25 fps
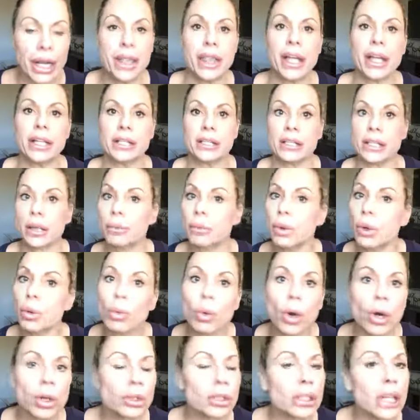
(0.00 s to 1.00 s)
that someone
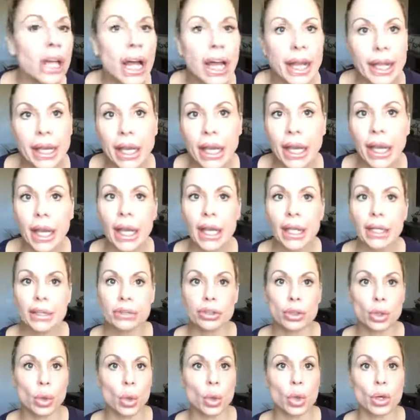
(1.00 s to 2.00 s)
won't like
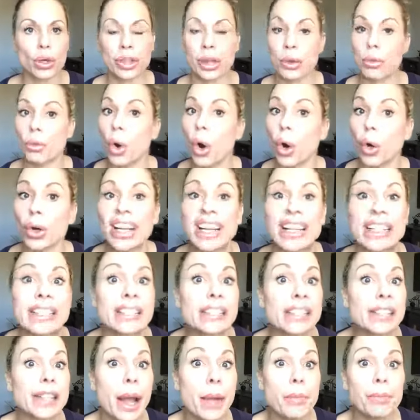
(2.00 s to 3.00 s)
us, or they won't
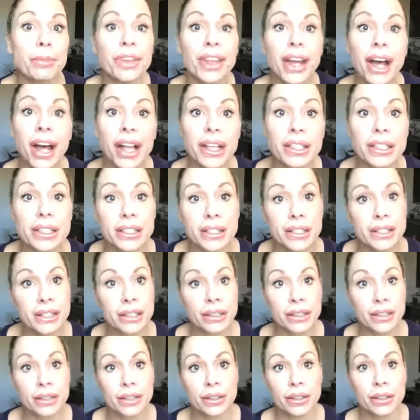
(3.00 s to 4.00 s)
accept us,
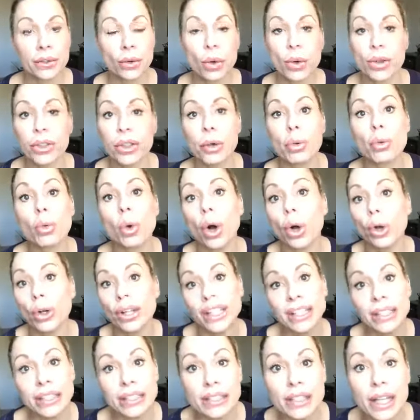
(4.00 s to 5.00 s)
or they won't
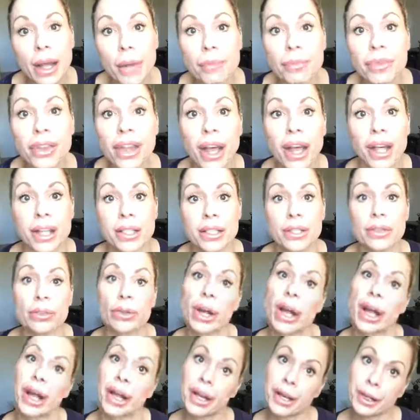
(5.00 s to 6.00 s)
accept us,
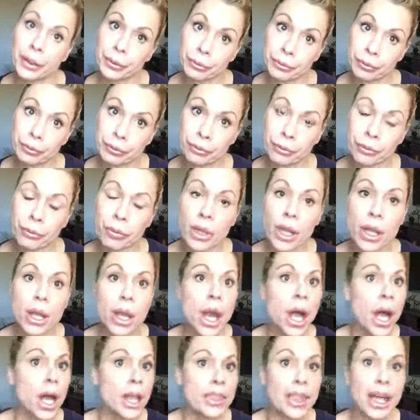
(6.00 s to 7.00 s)
right?
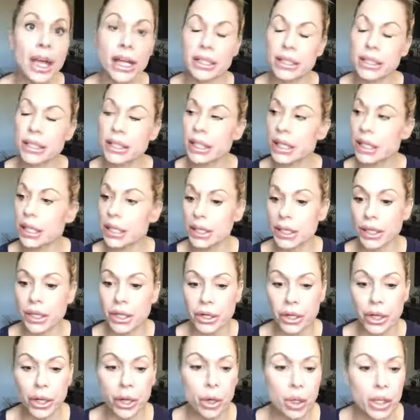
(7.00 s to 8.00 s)
That's, a, you
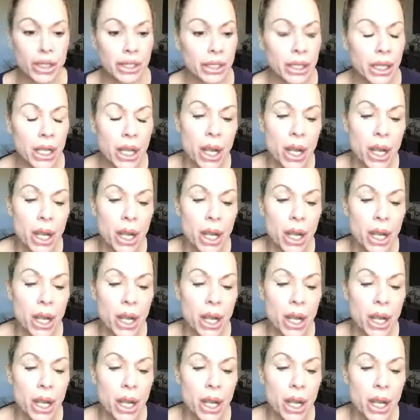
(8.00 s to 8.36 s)
know, and,